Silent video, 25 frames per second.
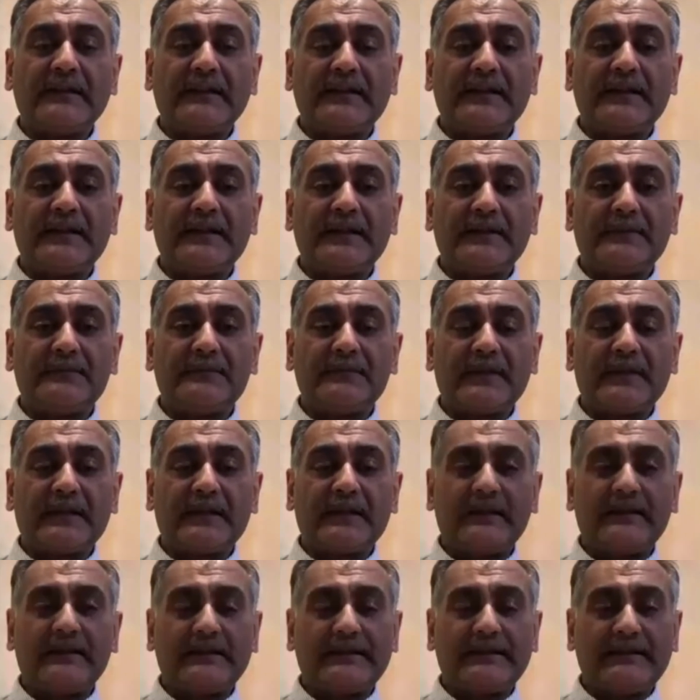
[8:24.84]

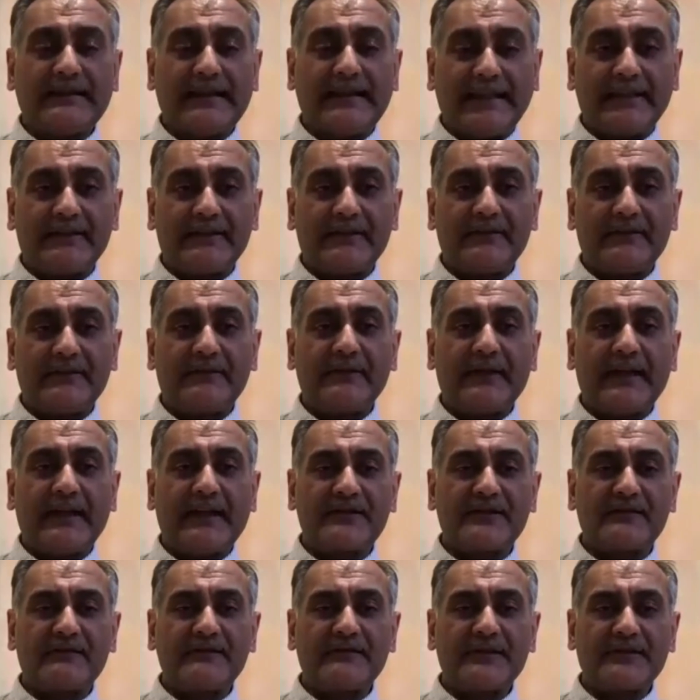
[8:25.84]
leg
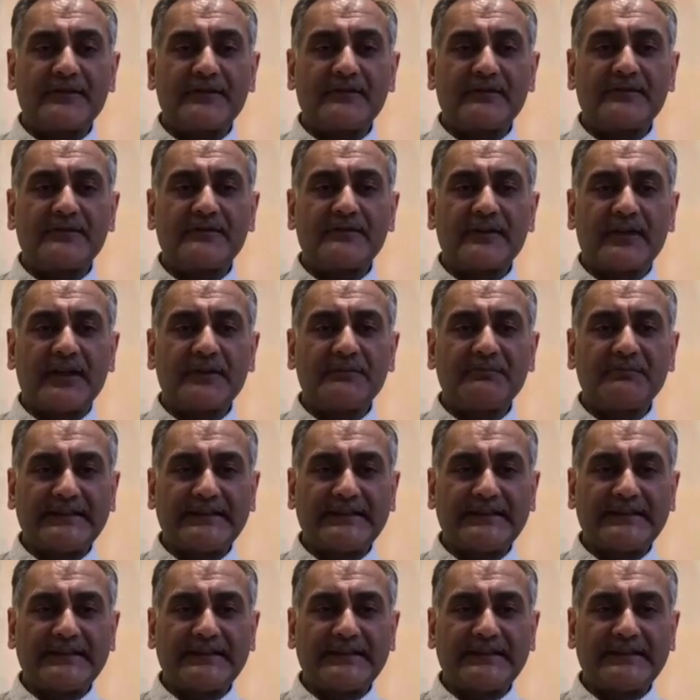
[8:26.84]
as a result of
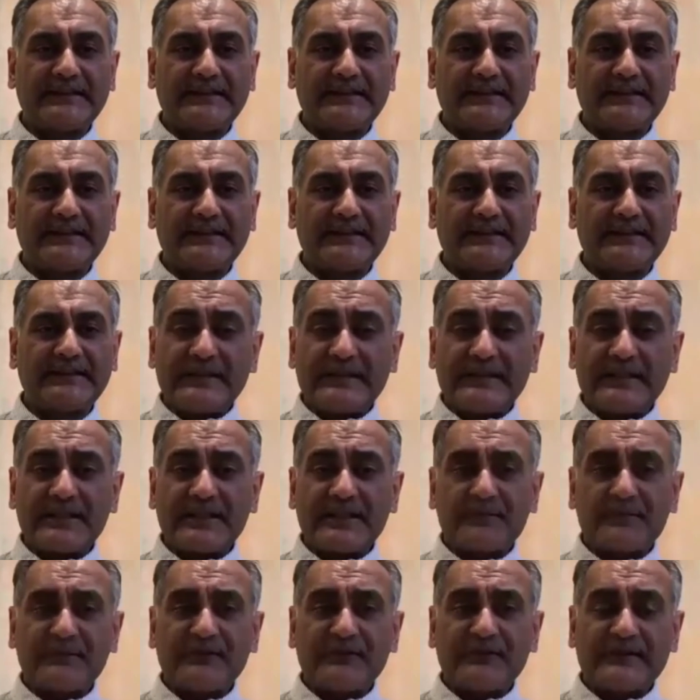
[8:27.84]
diabetes. The
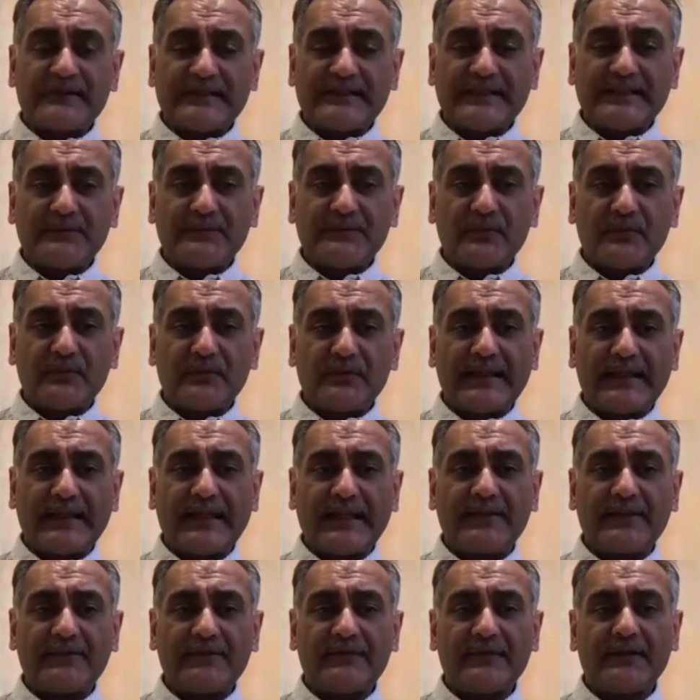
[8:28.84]
multidisciplinary team, we
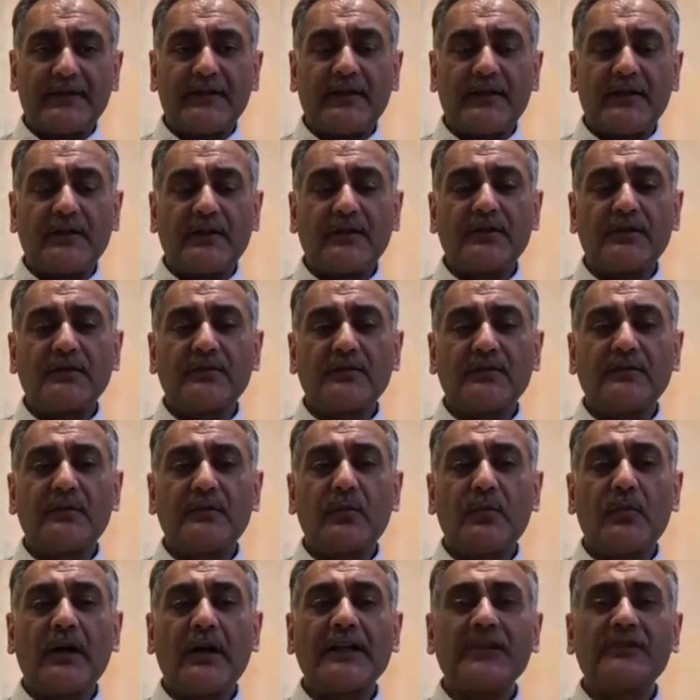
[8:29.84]
have a
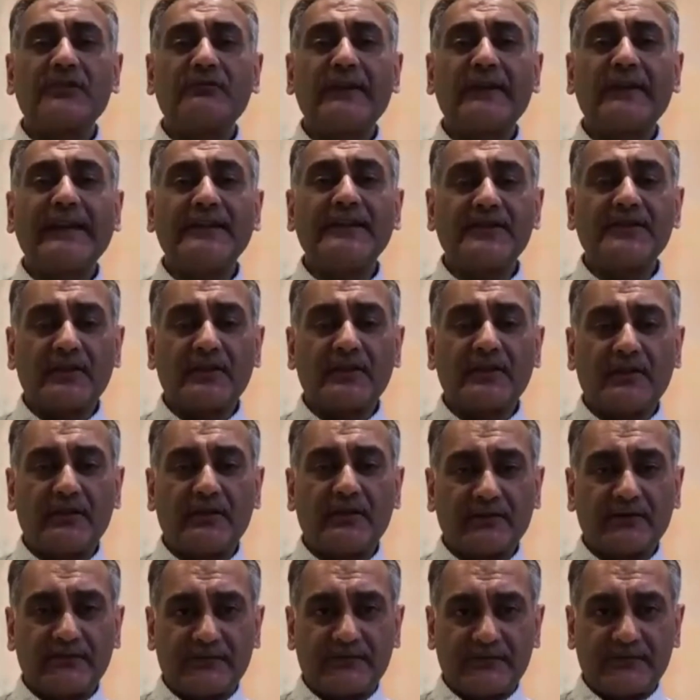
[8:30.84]
whole wide range
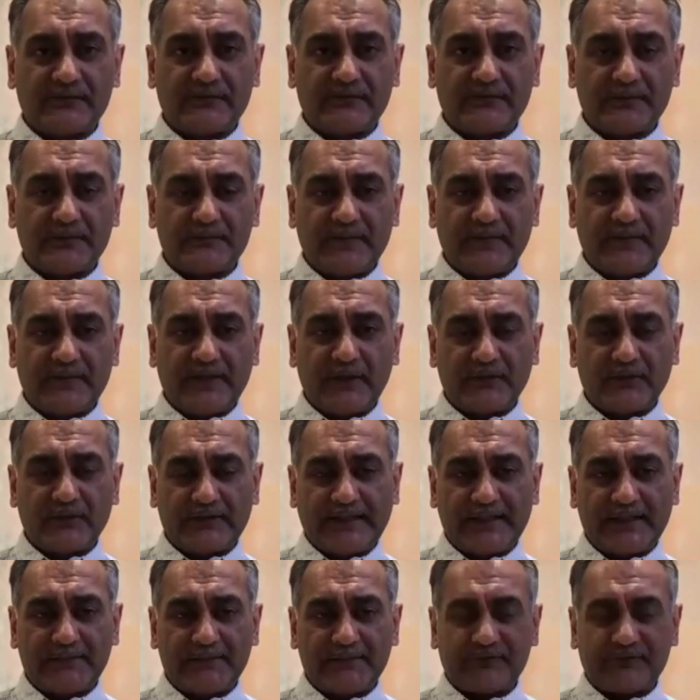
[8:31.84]
of
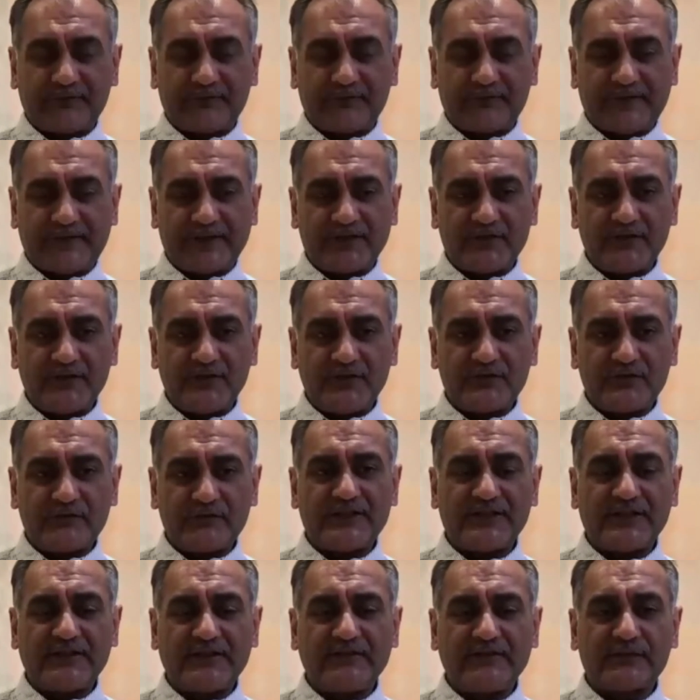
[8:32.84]
healthcare professions,
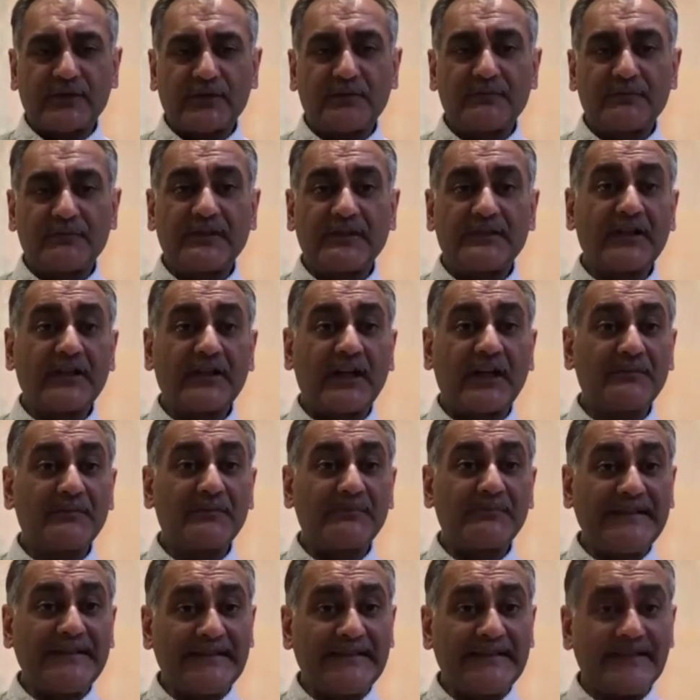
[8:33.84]
ranging from the
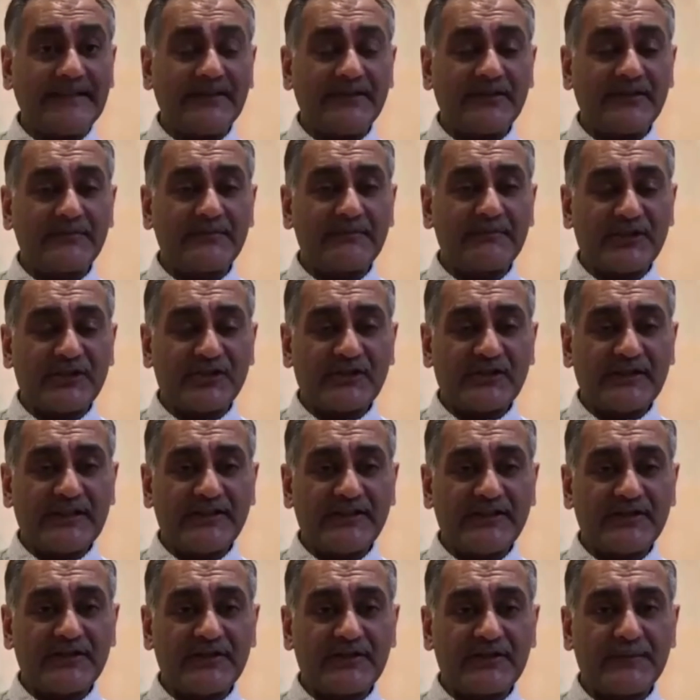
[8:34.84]
diabetes
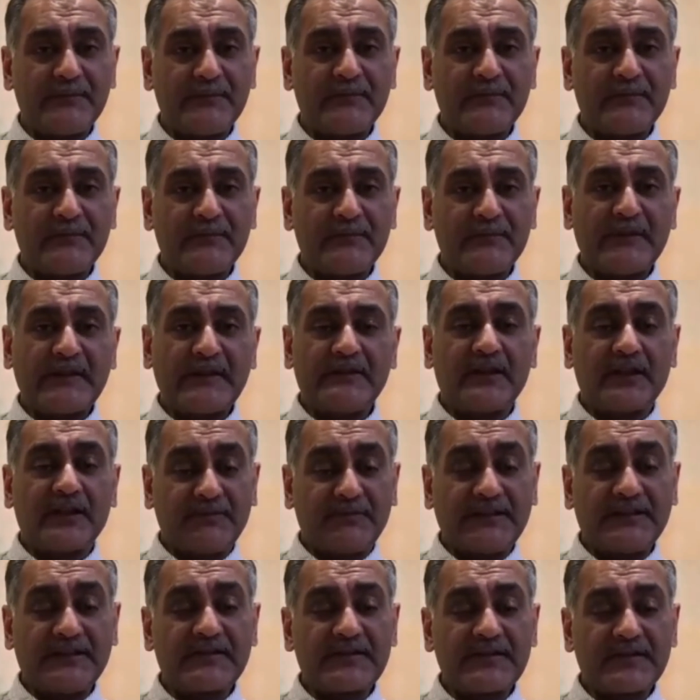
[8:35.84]
specialists, the
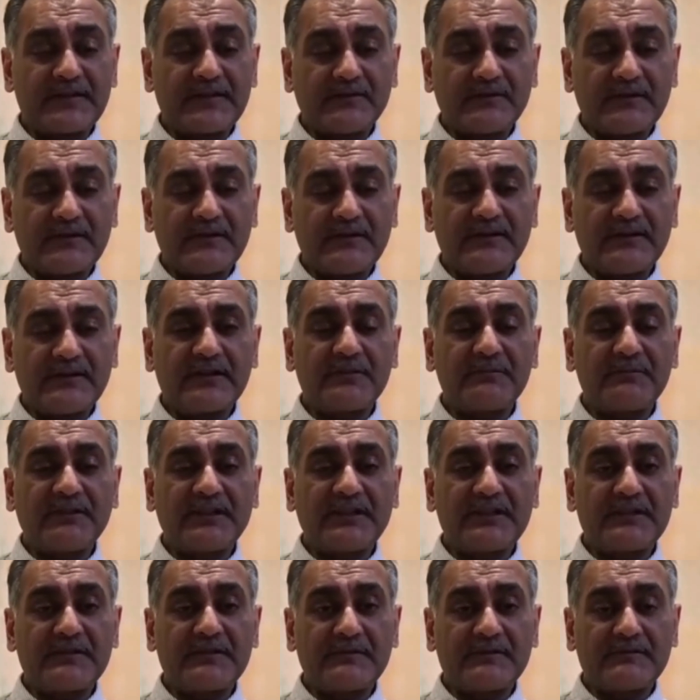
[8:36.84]
diabetes consultants,
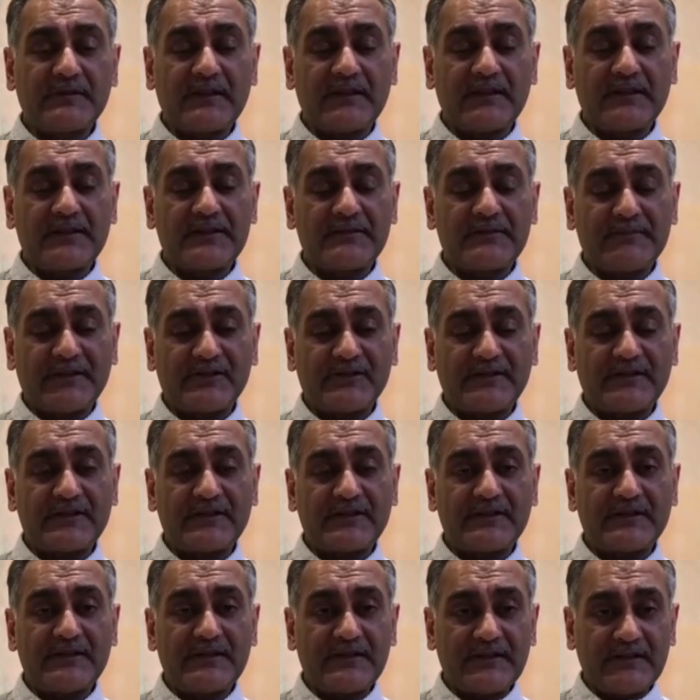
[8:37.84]
diabetes
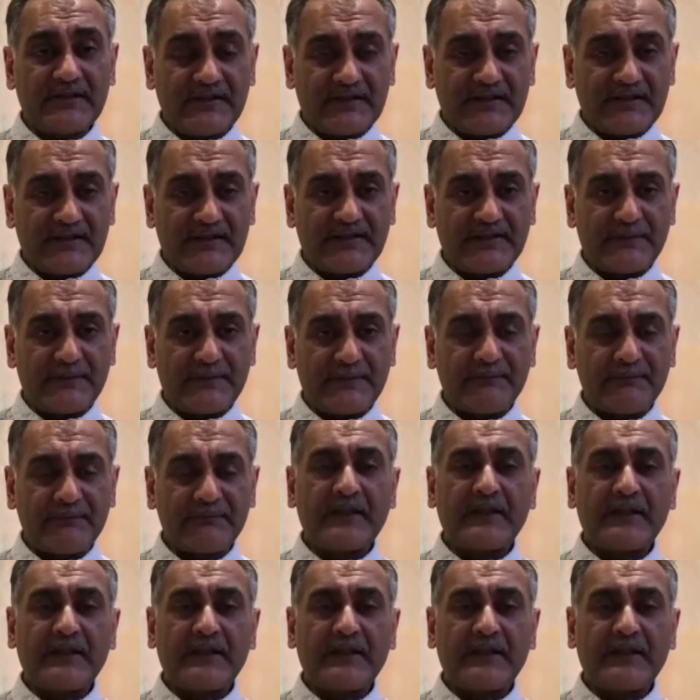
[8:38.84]
specialist nurses,